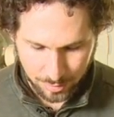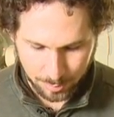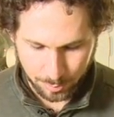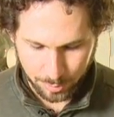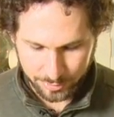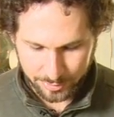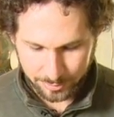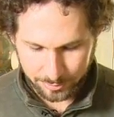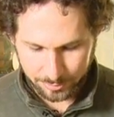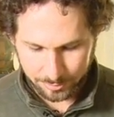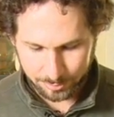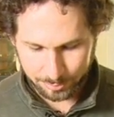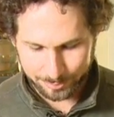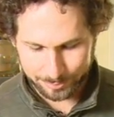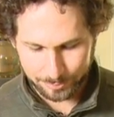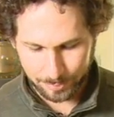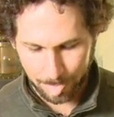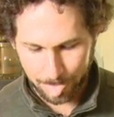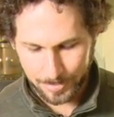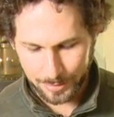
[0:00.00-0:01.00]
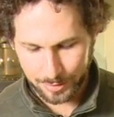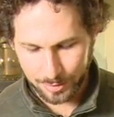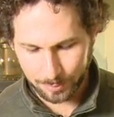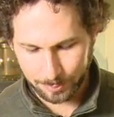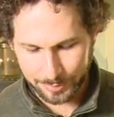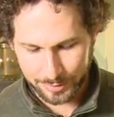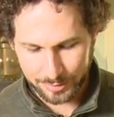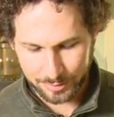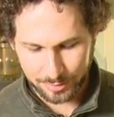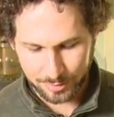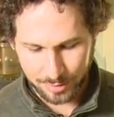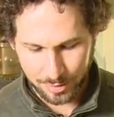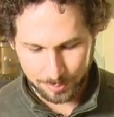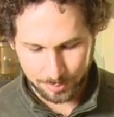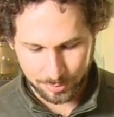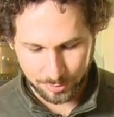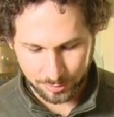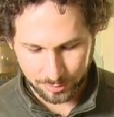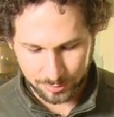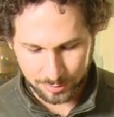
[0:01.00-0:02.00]
I'll pick a
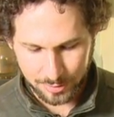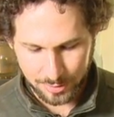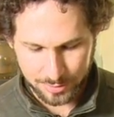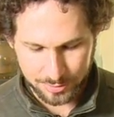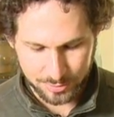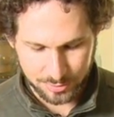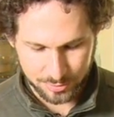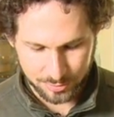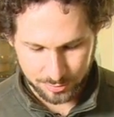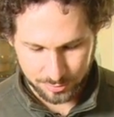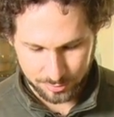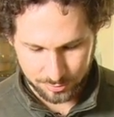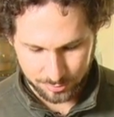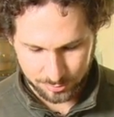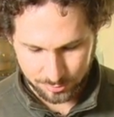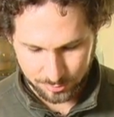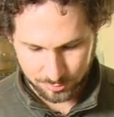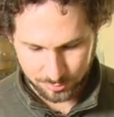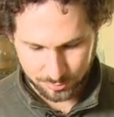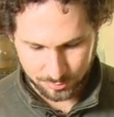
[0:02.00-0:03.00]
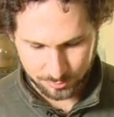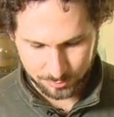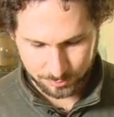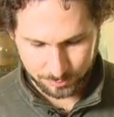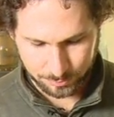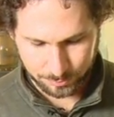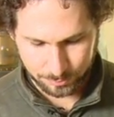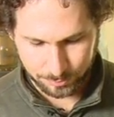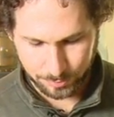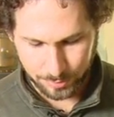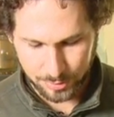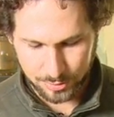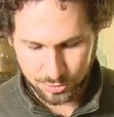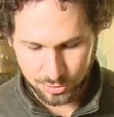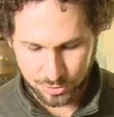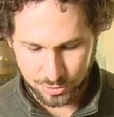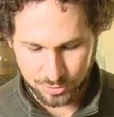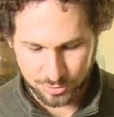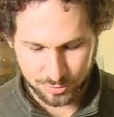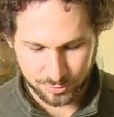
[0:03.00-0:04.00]
couple of nice
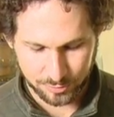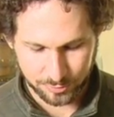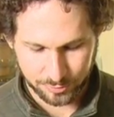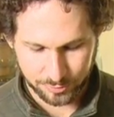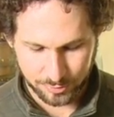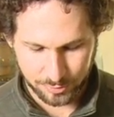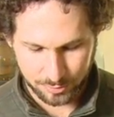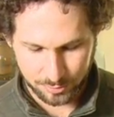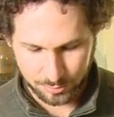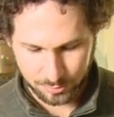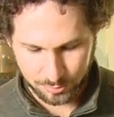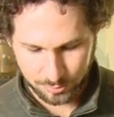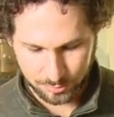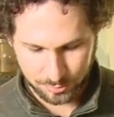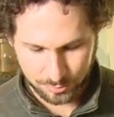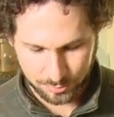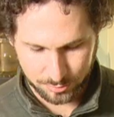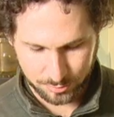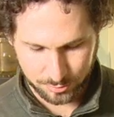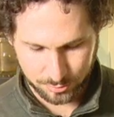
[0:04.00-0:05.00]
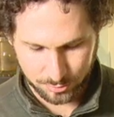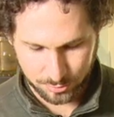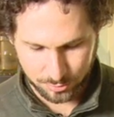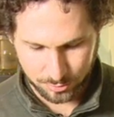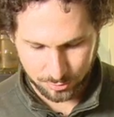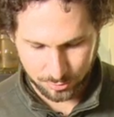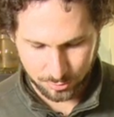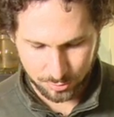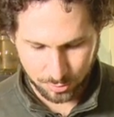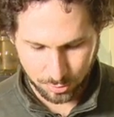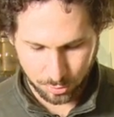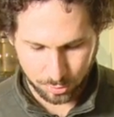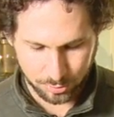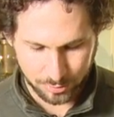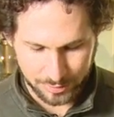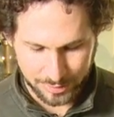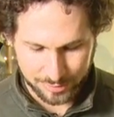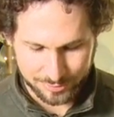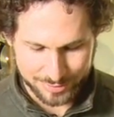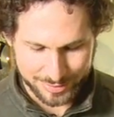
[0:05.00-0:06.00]
bunches of whole
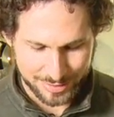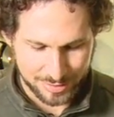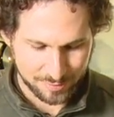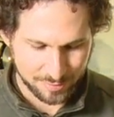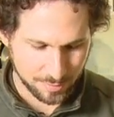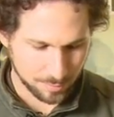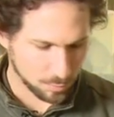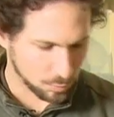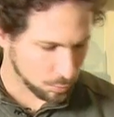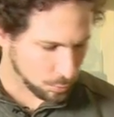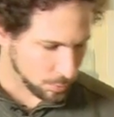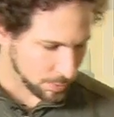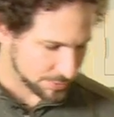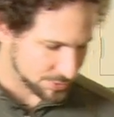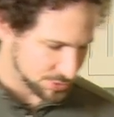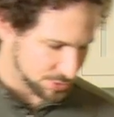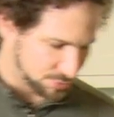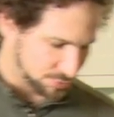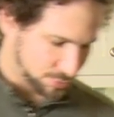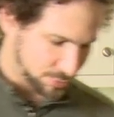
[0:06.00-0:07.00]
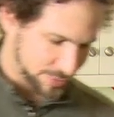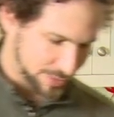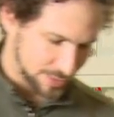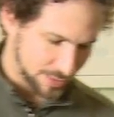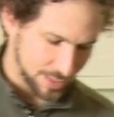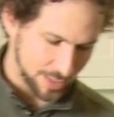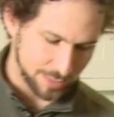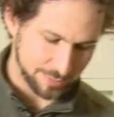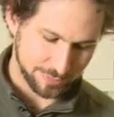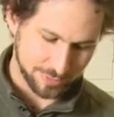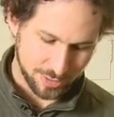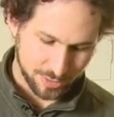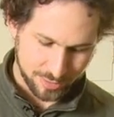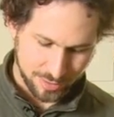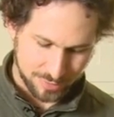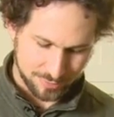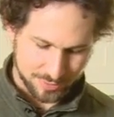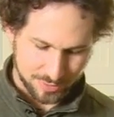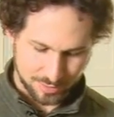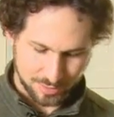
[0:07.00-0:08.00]
leaves and give them once through with a knife. You don't
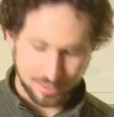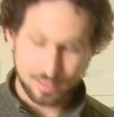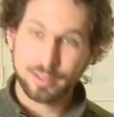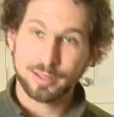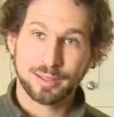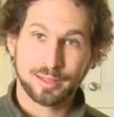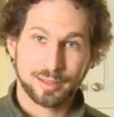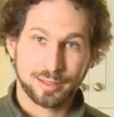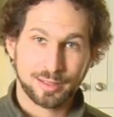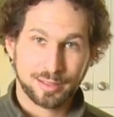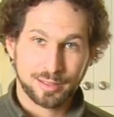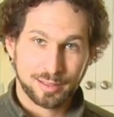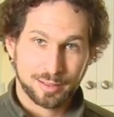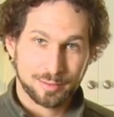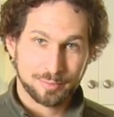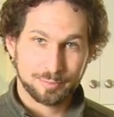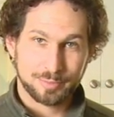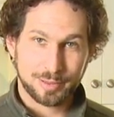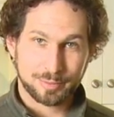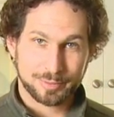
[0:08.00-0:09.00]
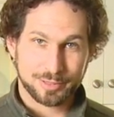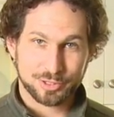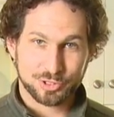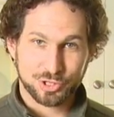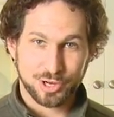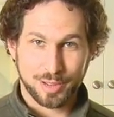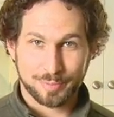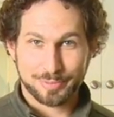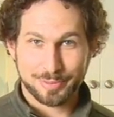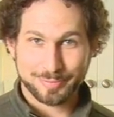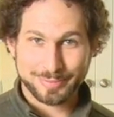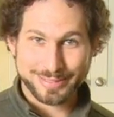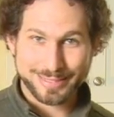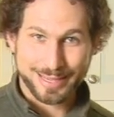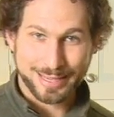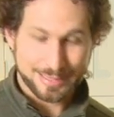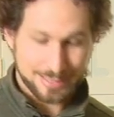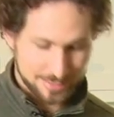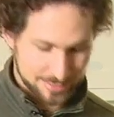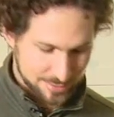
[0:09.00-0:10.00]
have to be able to chop them
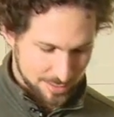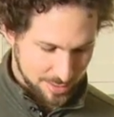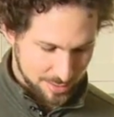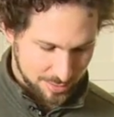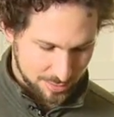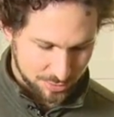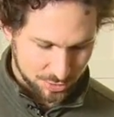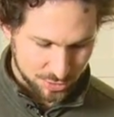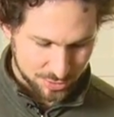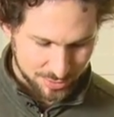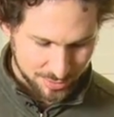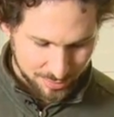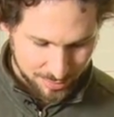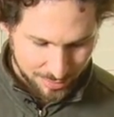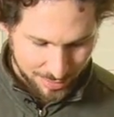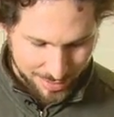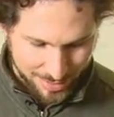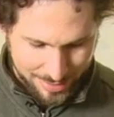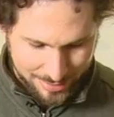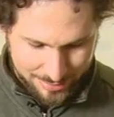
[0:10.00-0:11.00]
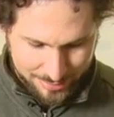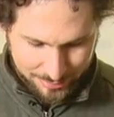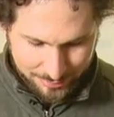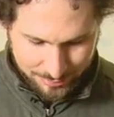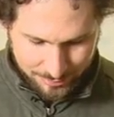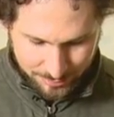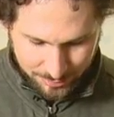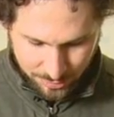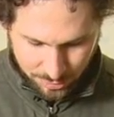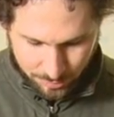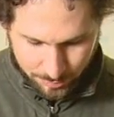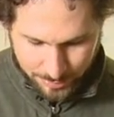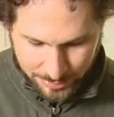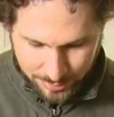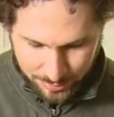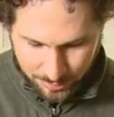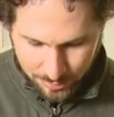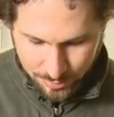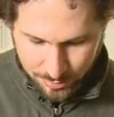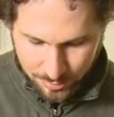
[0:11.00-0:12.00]
tiny, tiny. Just adding a little
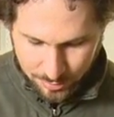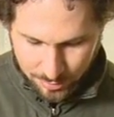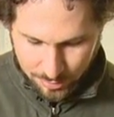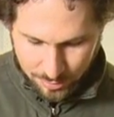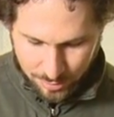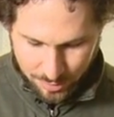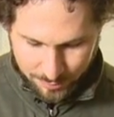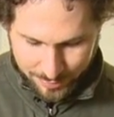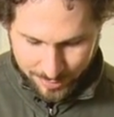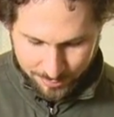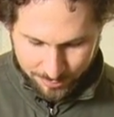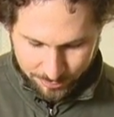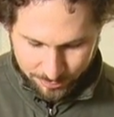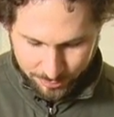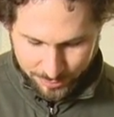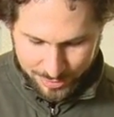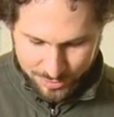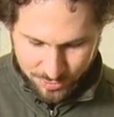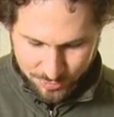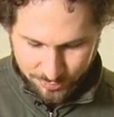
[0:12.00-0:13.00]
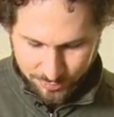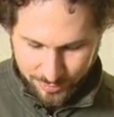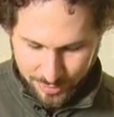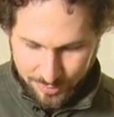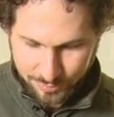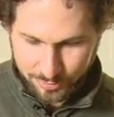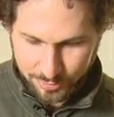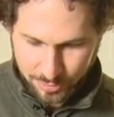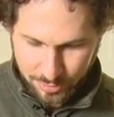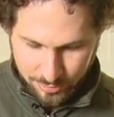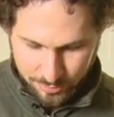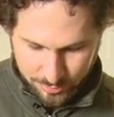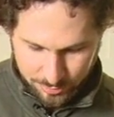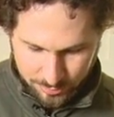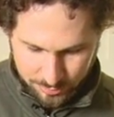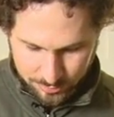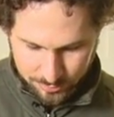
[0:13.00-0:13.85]
bit of a fresh flavor note